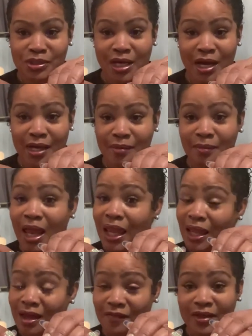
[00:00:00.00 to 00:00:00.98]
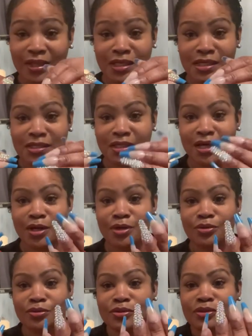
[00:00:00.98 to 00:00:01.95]
I am loving these
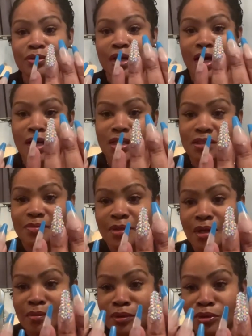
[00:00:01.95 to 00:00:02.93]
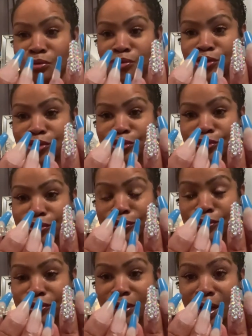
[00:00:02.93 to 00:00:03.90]
nails, you guys. Let me come
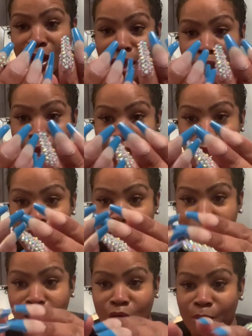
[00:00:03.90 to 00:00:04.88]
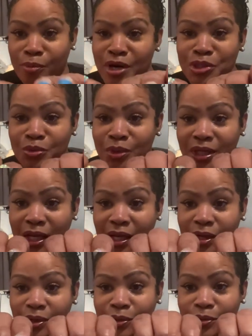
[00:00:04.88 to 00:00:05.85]
closer. They are press-on
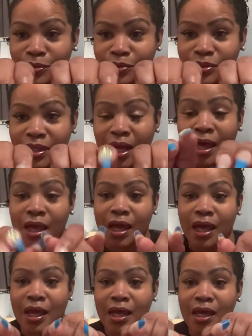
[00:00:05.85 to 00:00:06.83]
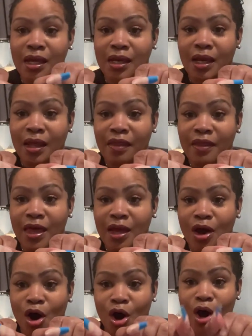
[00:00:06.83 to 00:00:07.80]
nails and they
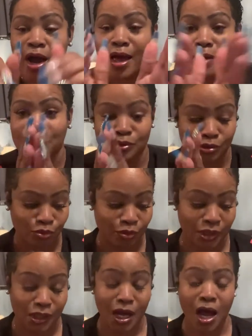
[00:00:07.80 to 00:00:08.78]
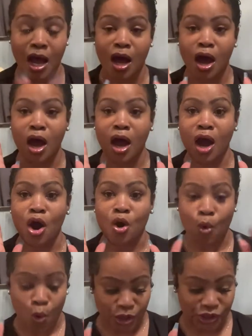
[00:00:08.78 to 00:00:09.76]
are absolutely
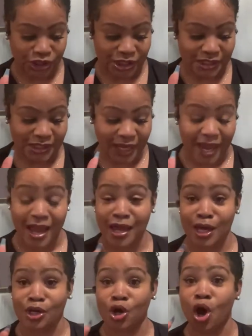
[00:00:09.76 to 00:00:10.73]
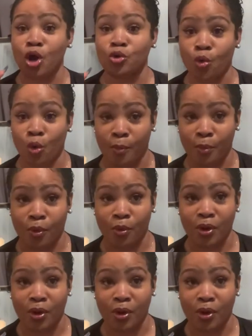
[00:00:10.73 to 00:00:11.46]
gorgeous and durable.